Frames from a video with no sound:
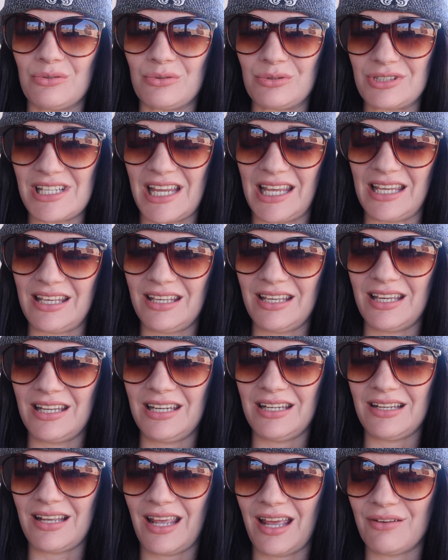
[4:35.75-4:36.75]
or taking
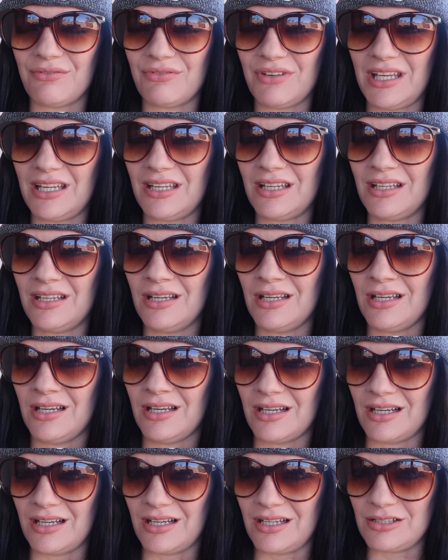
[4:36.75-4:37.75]
any caffeine
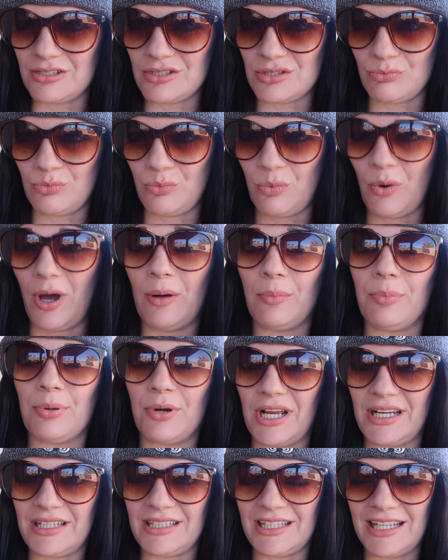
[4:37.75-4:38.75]
while
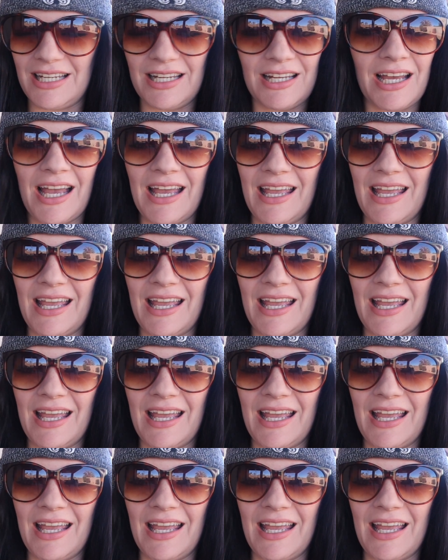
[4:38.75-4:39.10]
pregnant.